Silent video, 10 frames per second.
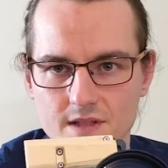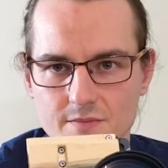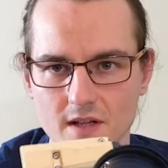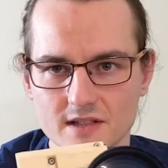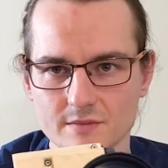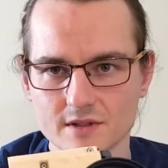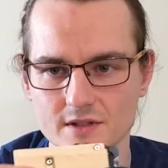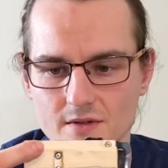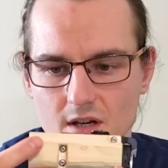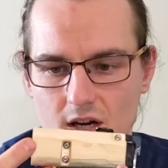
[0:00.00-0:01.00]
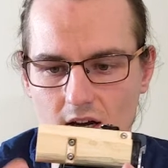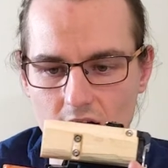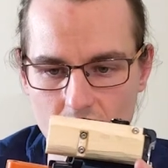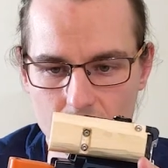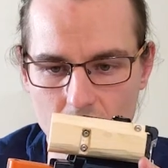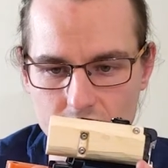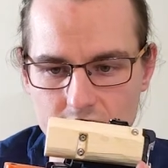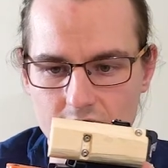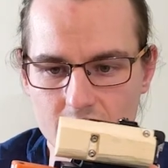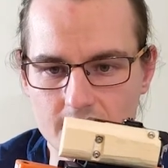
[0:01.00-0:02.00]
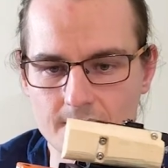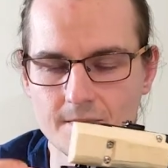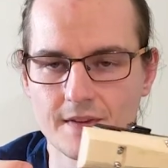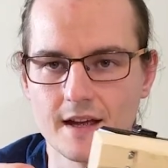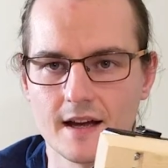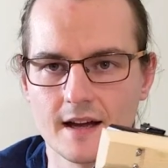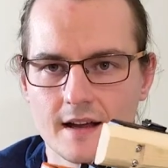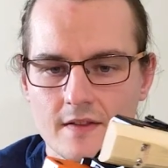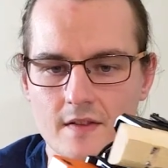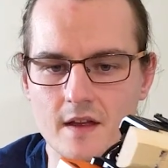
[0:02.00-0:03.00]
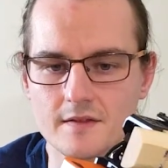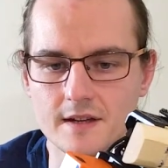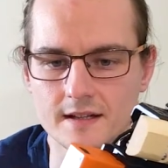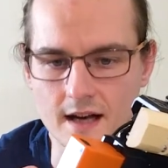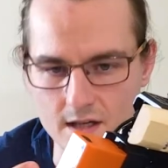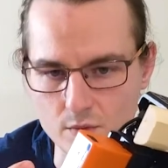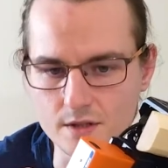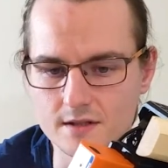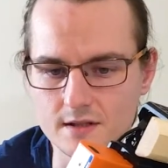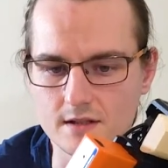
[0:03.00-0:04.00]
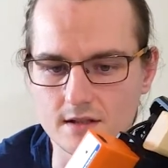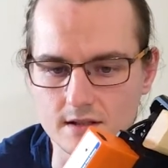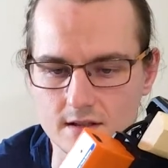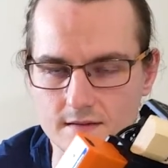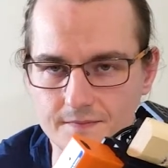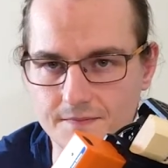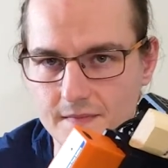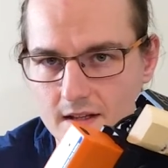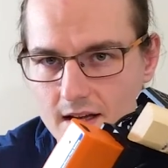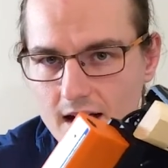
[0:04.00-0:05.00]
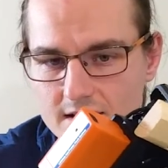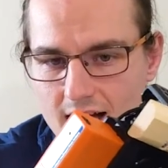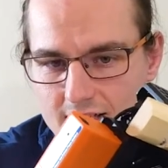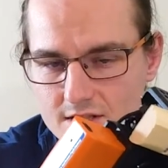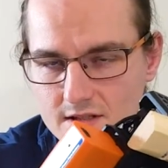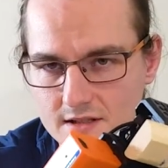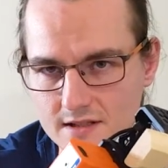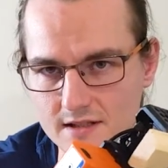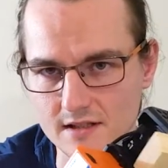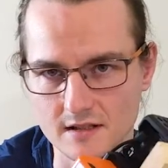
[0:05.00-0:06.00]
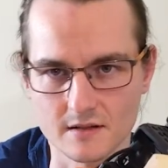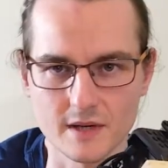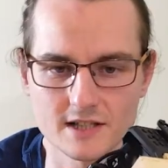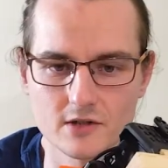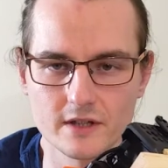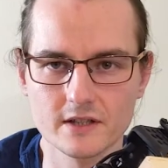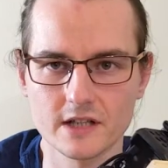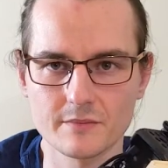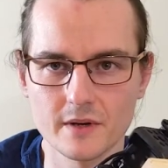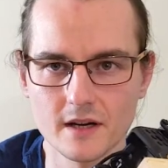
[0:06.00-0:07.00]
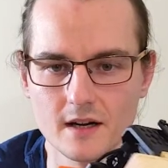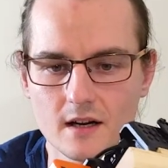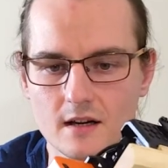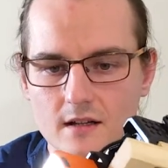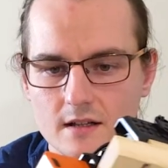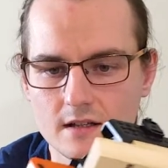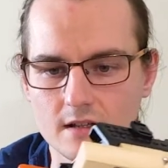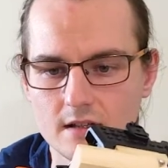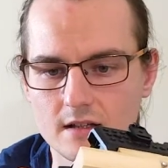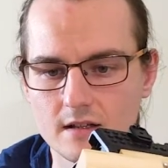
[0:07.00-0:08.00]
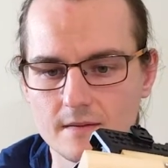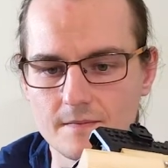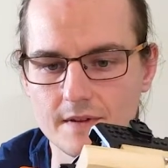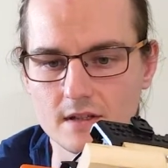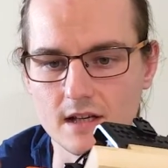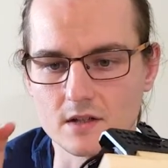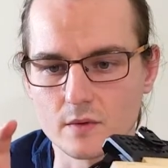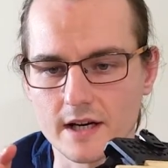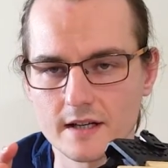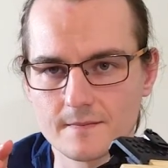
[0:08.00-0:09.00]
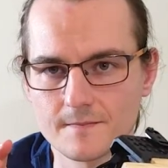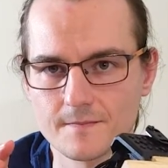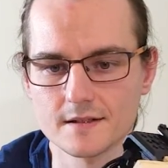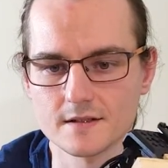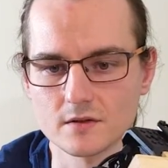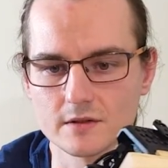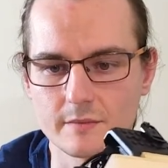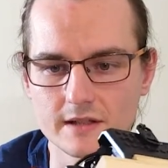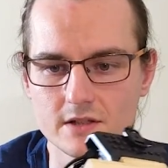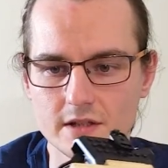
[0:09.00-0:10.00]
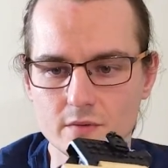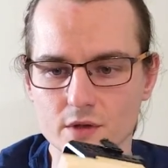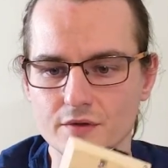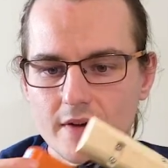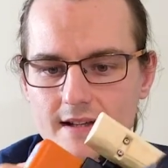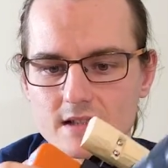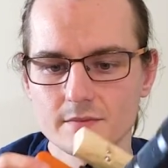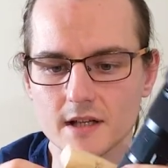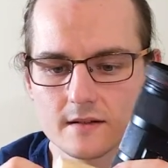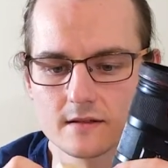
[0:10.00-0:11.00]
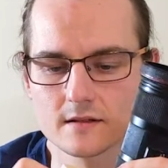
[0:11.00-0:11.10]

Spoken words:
possible to mount it here, and then I would attach this battery grip the other way, so the battery would face me,